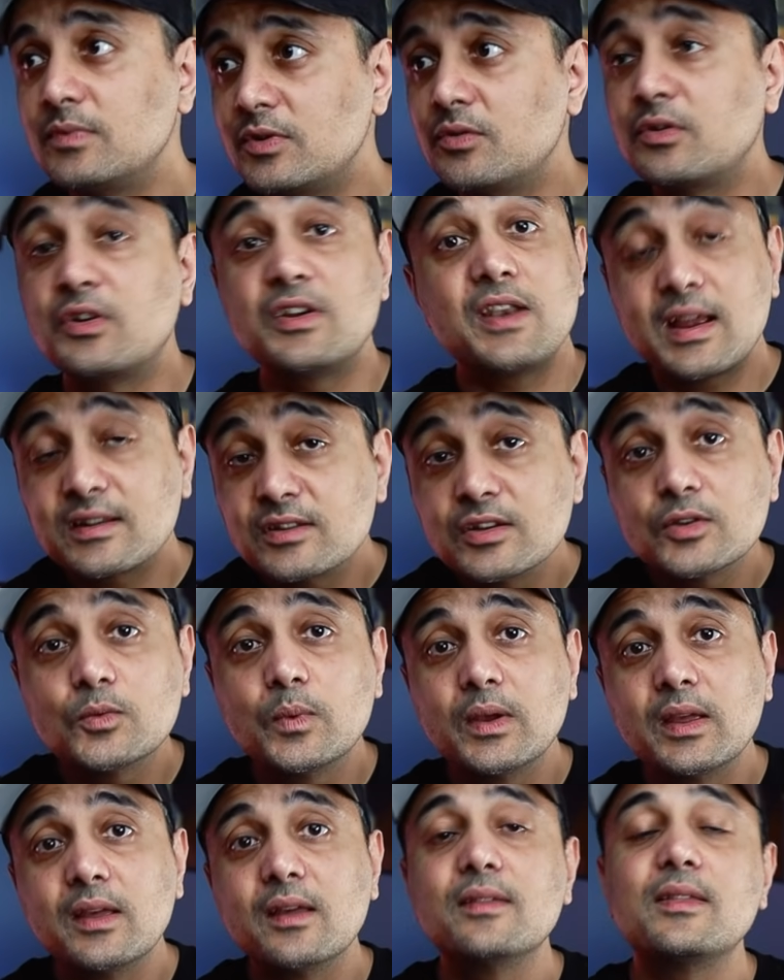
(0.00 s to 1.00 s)
connected
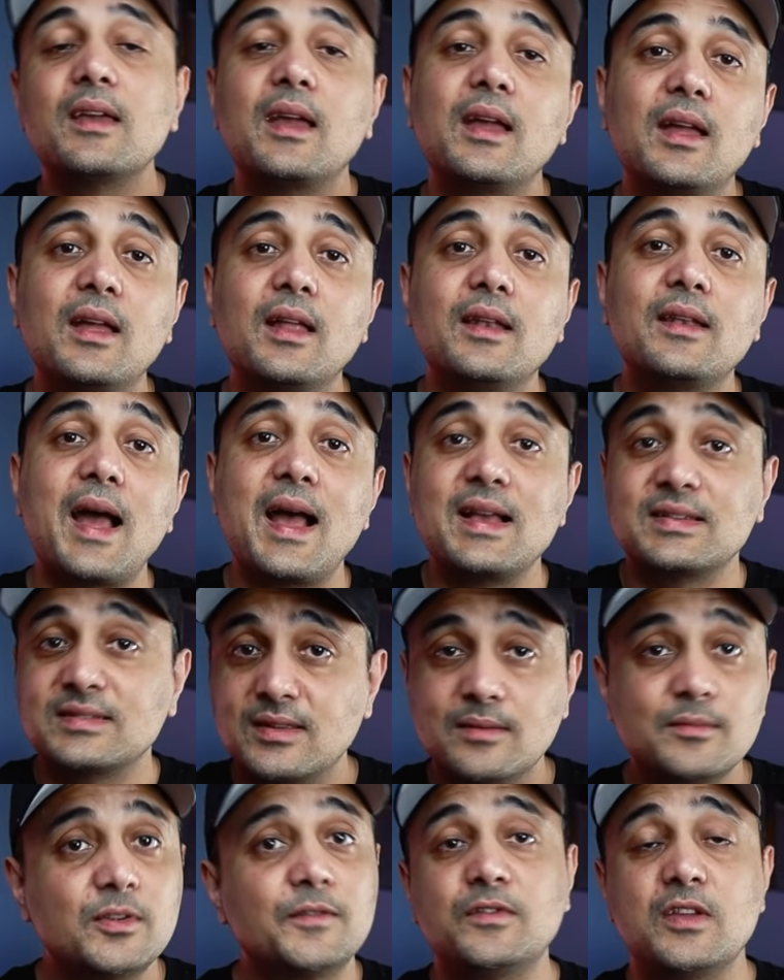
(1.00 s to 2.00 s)
with and ask
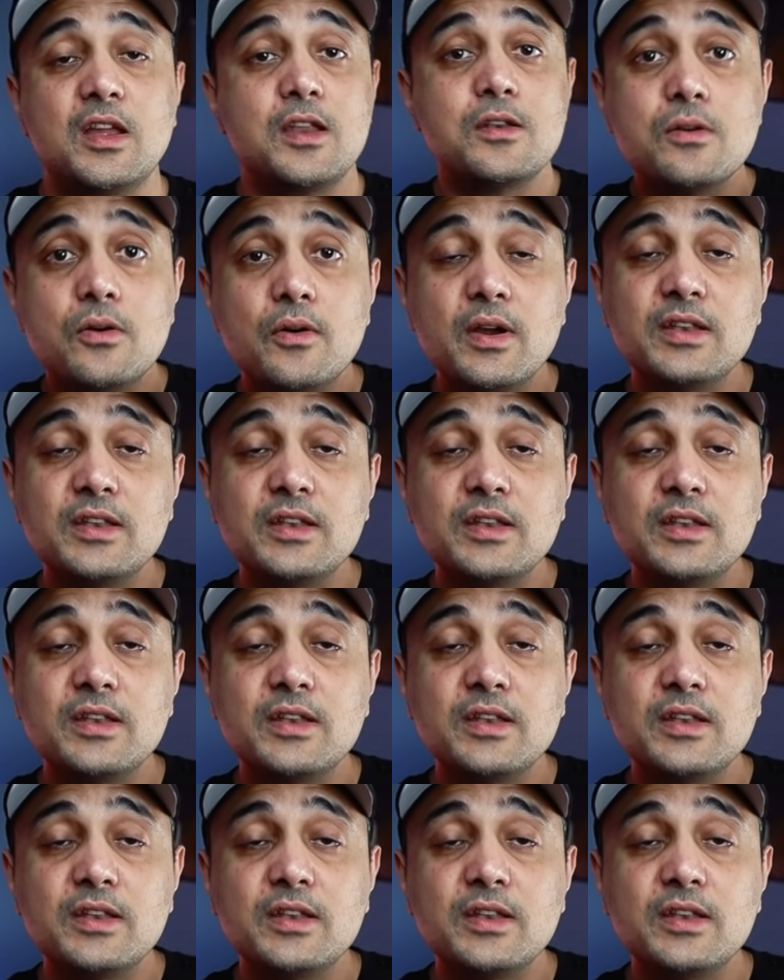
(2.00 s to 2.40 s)
them if they know